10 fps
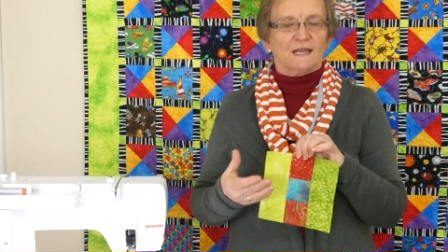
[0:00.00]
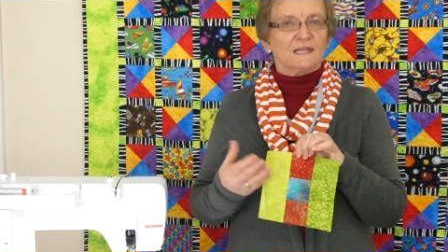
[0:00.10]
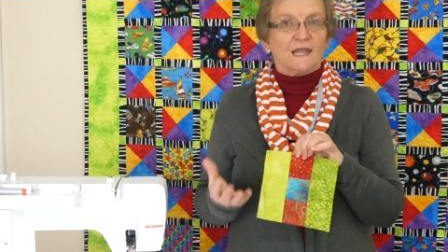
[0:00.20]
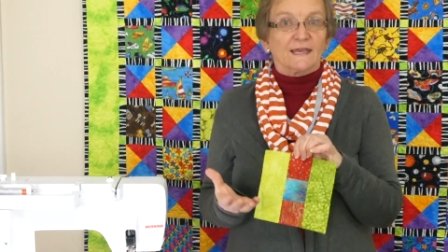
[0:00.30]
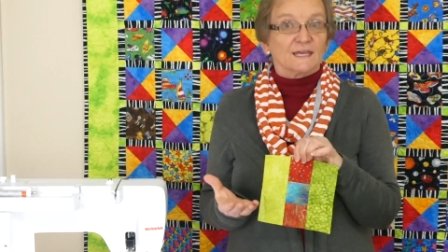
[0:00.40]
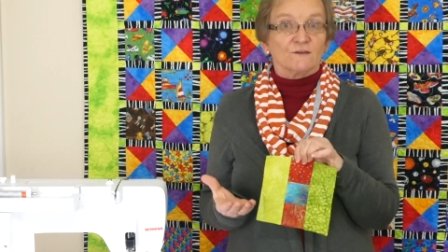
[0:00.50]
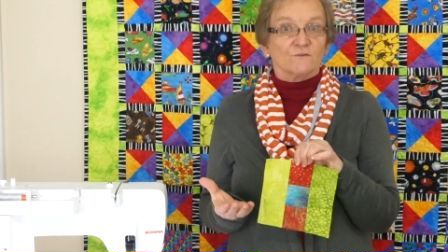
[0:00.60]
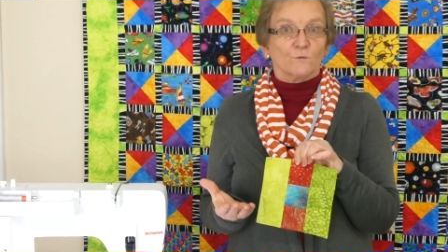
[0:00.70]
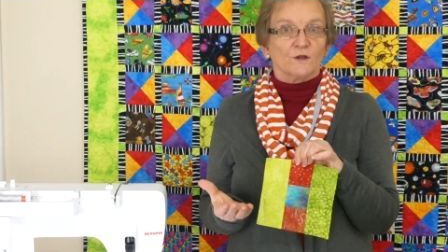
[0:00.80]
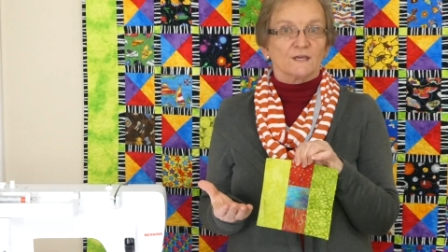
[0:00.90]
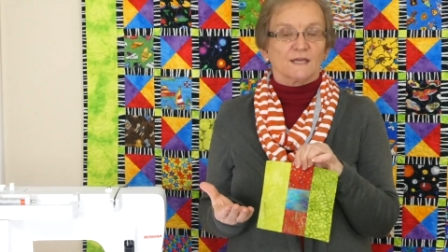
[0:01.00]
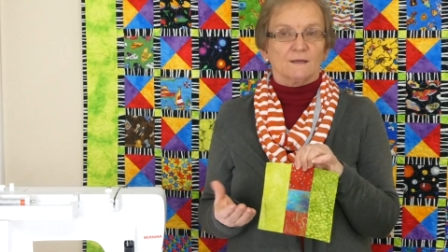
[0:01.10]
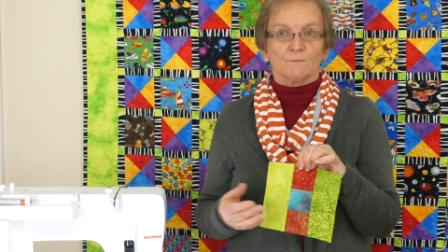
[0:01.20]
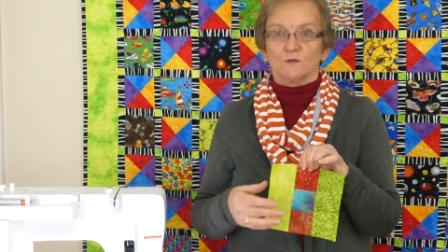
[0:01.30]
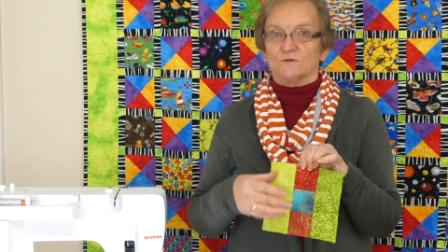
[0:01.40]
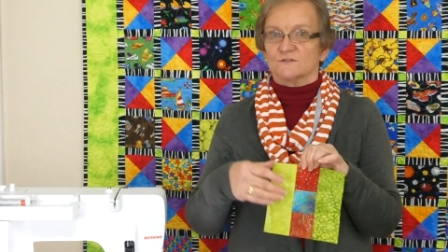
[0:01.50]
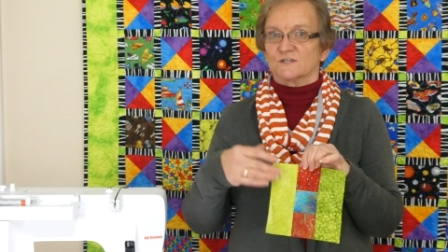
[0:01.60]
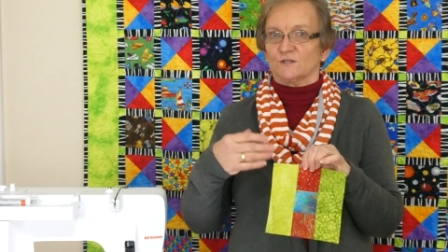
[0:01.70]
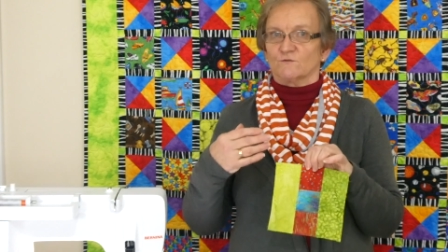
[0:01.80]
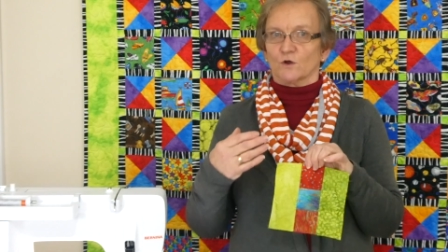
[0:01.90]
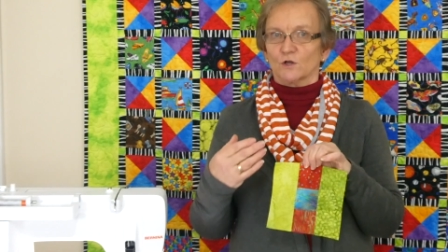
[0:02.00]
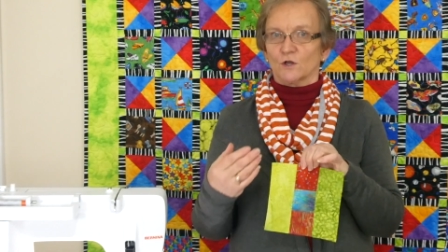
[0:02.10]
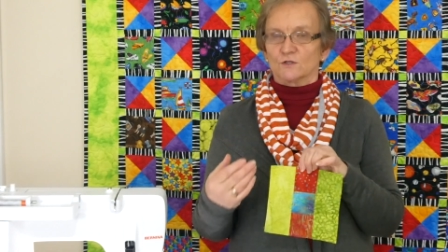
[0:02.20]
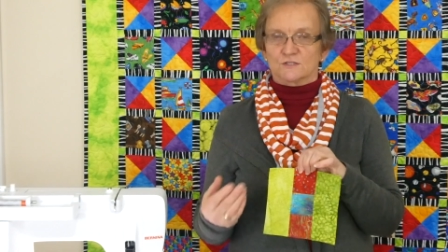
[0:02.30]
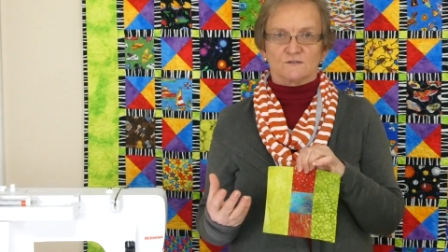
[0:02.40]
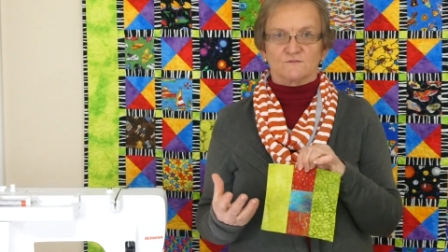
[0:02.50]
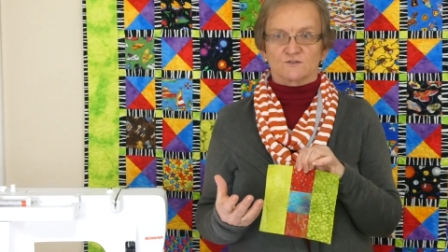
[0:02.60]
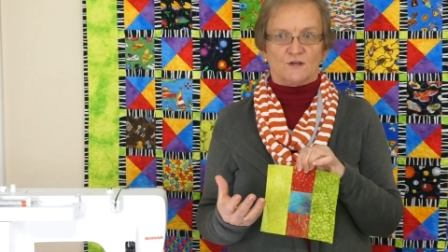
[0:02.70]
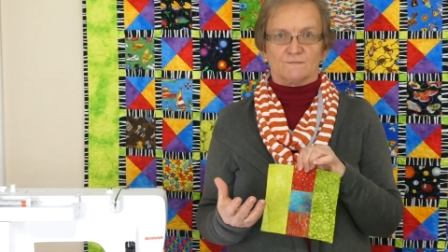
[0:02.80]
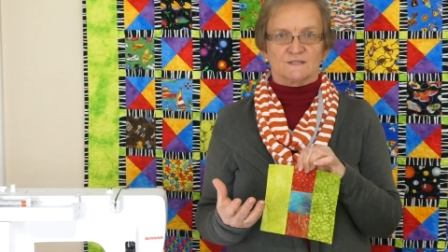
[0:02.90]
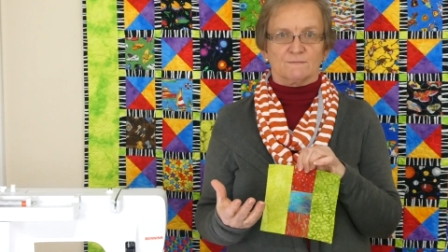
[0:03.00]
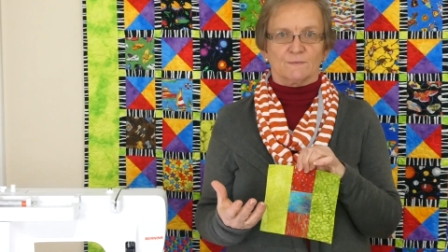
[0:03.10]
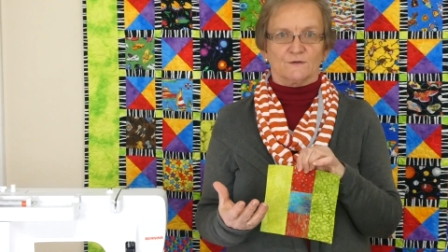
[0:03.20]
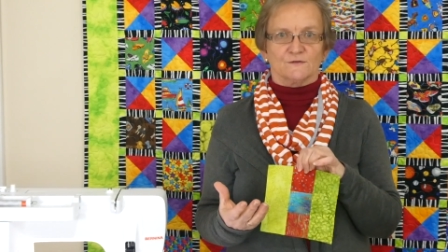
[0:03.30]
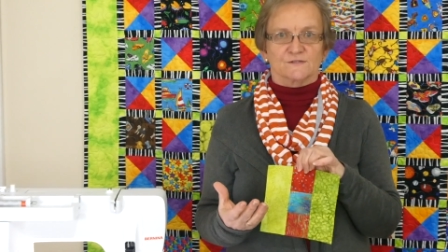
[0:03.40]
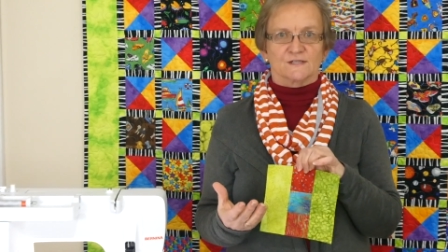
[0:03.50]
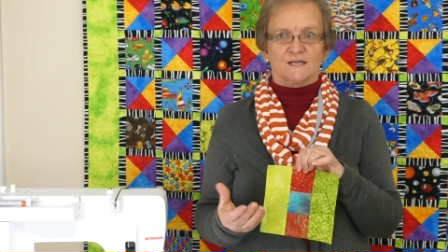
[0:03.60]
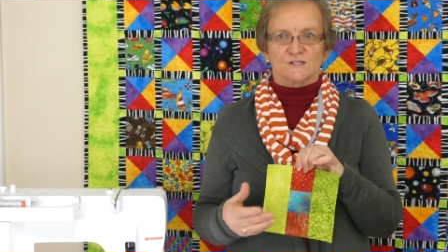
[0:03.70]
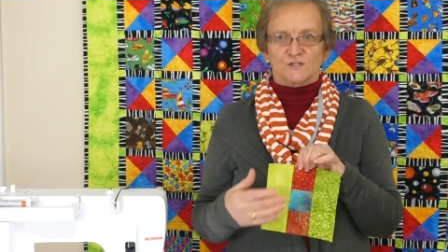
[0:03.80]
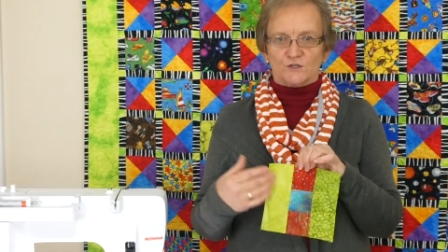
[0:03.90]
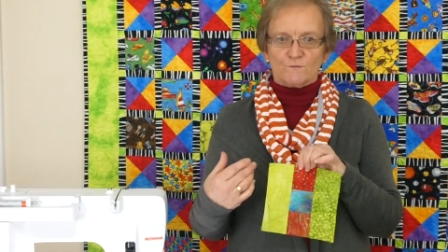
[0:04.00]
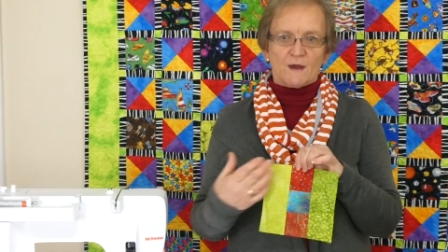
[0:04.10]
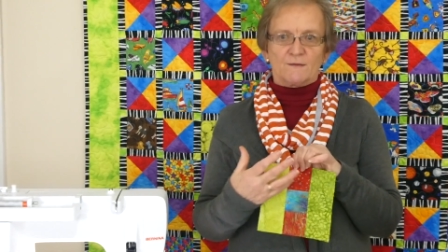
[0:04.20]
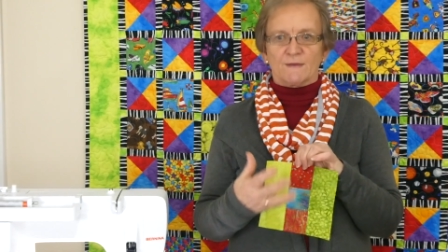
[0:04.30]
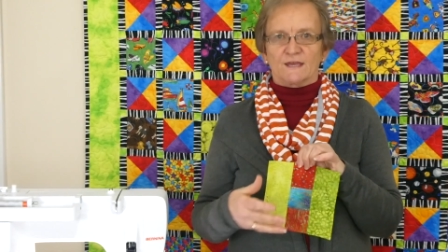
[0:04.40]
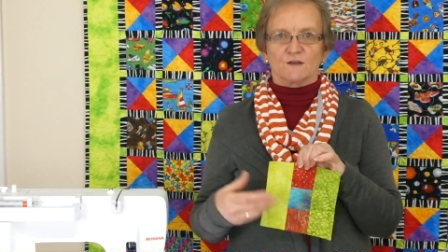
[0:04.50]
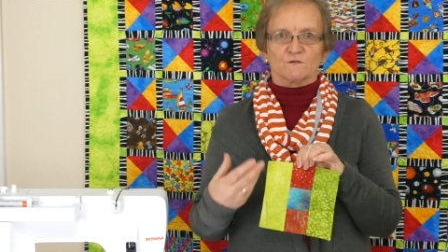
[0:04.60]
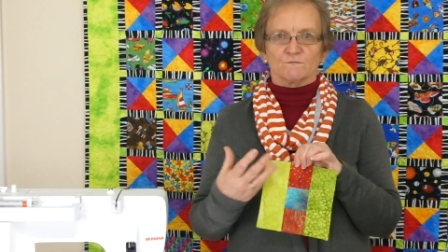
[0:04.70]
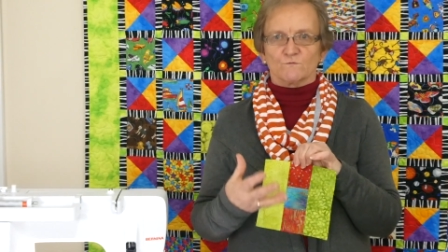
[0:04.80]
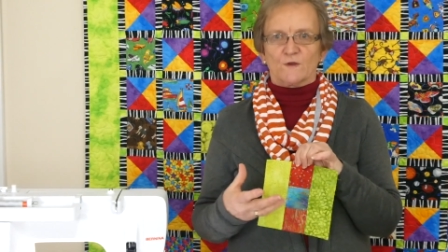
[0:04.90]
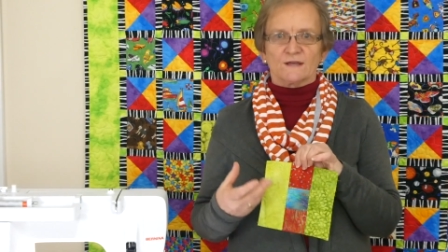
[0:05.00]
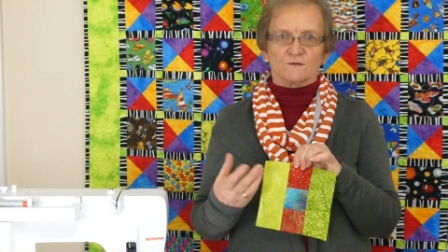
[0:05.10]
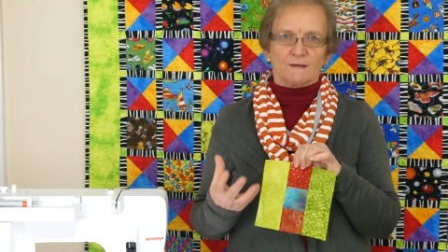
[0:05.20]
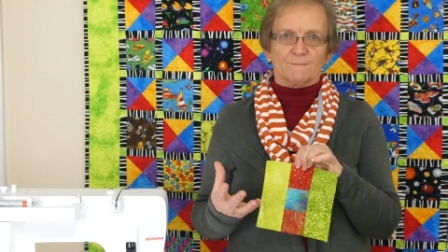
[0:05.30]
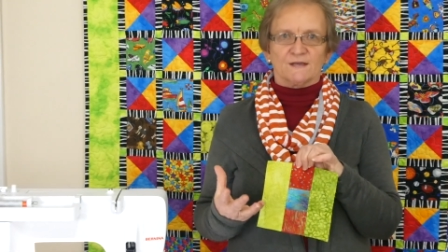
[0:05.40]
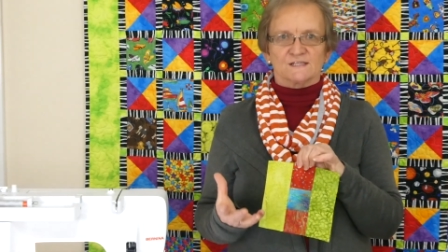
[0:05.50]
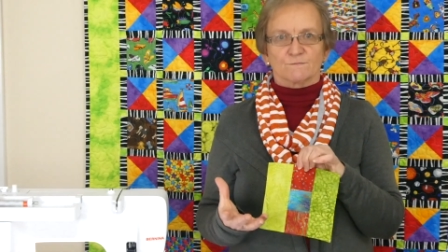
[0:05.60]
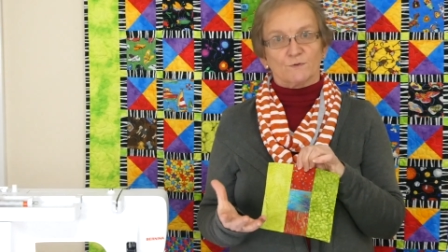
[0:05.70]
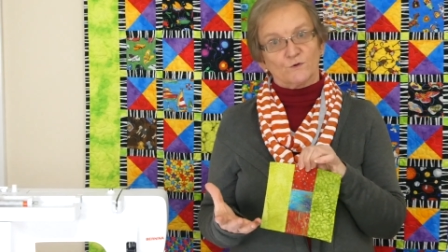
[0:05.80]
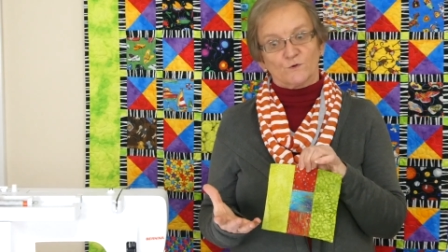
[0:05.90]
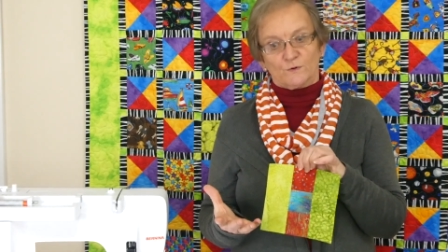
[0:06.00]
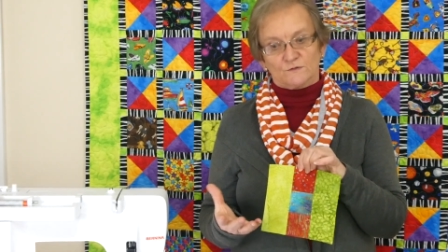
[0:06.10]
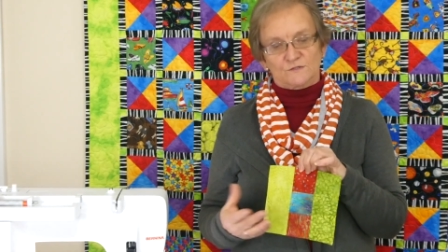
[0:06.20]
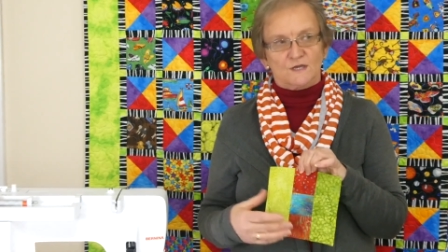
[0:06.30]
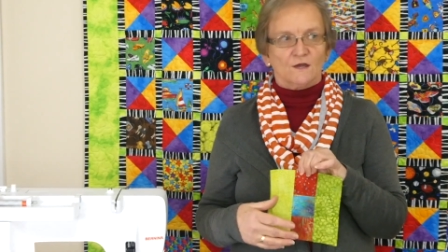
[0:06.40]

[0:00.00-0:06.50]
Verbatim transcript: liking for working in blues so you've got lots of scraps in blues so you might make a randomly pieced blue quilt